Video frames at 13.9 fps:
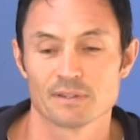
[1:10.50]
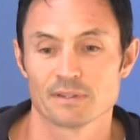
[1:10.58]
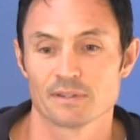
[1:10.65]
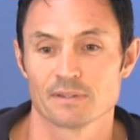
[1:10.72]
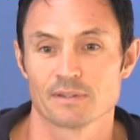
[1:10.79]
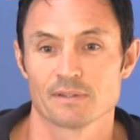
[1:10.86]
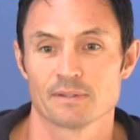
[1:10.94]

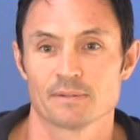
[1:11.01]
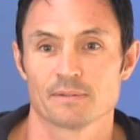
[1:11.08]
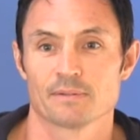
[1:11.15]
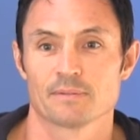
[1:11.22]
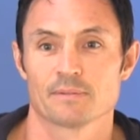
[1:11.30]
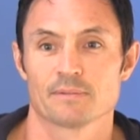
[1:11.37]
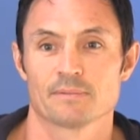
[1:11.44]

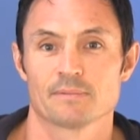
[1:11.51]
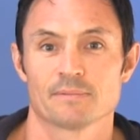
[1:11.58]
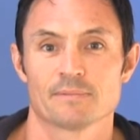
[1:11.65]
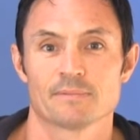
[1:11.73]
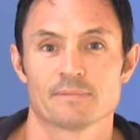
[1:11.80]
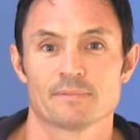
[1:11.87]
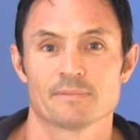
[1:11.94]

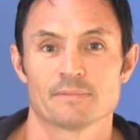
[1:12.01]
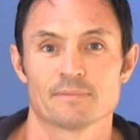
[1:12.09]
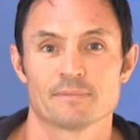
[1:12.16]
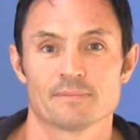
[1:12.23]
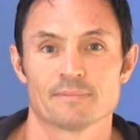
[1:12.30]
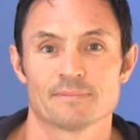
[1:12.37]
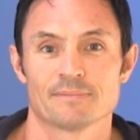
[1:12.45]

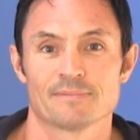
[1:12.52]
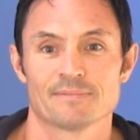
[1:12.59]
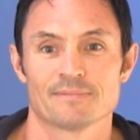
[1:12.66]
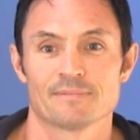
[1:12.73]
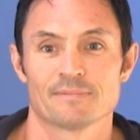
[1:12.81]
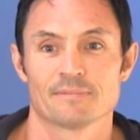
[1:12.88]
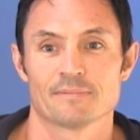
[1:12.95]

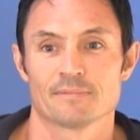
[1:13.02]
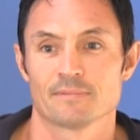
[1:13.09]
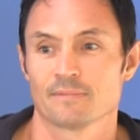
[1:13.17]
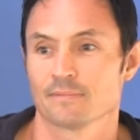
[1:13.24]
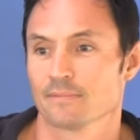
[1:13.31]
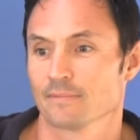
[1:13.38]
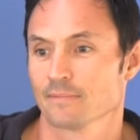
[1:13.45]

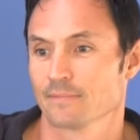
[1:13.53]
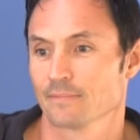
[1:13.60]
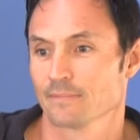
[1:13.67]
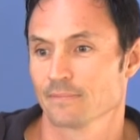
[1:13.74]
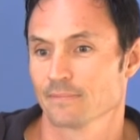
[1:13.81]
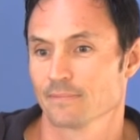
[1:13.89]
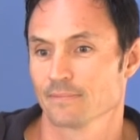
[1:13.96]

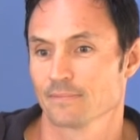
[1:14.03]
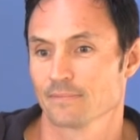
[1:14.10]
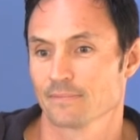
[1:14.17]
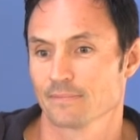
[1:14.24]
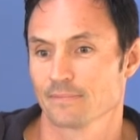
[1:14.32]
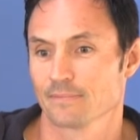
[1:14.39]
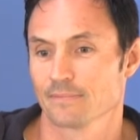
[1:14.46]

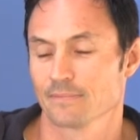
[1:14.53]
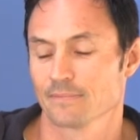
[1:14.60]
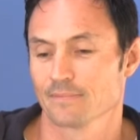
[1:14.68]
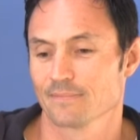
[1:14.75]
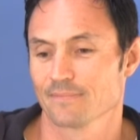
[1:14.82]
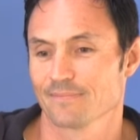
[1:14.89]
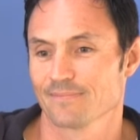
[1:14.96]

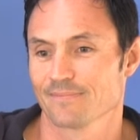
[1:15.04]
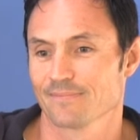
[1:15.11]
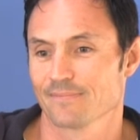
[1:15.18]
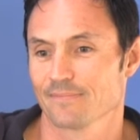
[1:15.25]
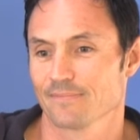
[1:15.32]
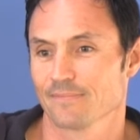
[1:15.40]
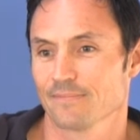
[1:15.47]

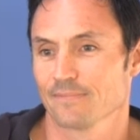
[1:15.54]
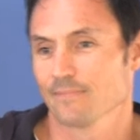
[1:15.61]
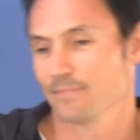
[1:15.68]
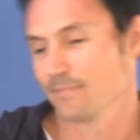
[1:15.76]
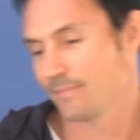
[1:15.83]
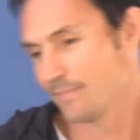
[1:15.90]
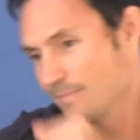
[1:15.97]

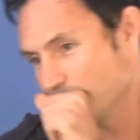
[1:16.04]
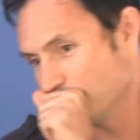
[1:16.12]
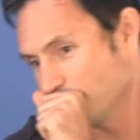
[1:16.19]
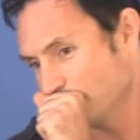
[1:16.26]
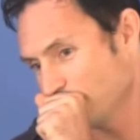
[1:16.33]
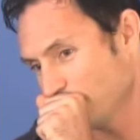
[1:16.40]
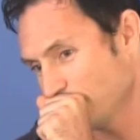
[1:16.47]

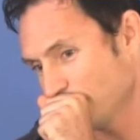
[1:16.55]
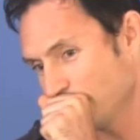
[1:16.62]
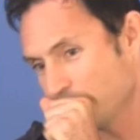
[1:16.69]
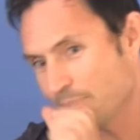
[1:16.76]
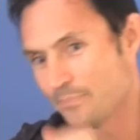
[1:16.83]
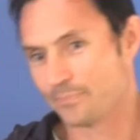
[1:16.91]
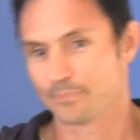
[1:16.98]

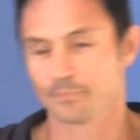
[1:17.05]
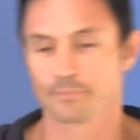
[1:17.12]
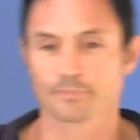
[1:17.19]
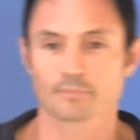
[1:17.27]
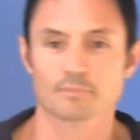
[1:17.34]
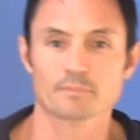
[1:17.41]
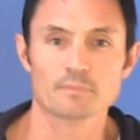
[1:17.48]
Nothing is said.